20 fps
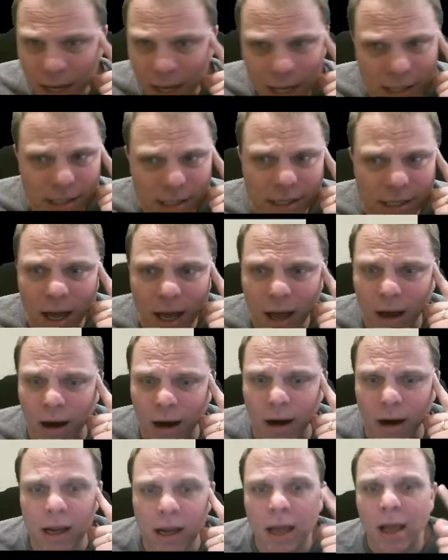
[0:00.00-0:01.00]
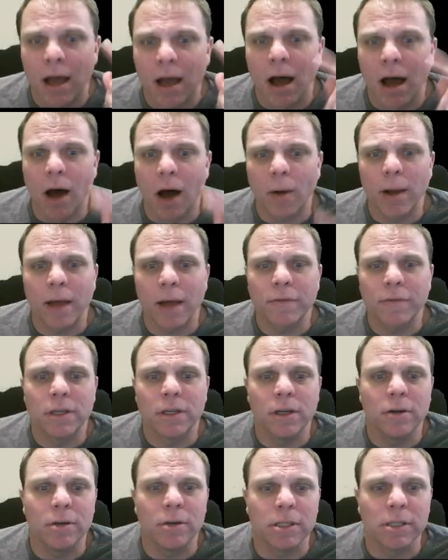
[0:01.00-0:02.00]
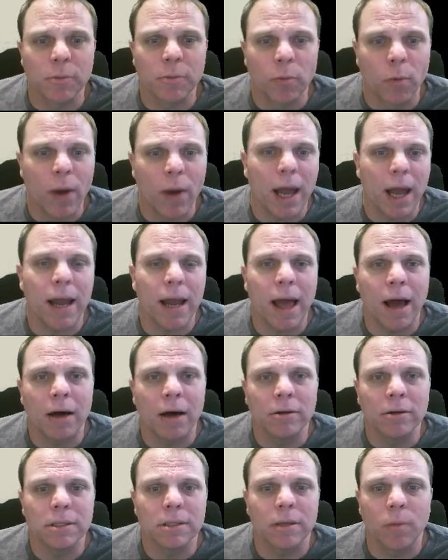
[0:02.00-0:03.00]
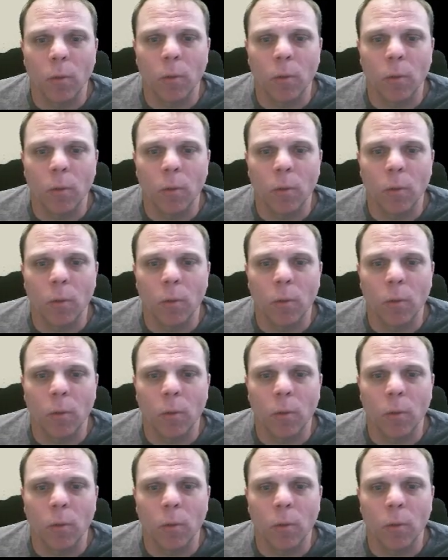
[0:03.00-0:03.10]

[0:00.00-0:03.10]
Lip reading: It's not hard. All we have to do is write out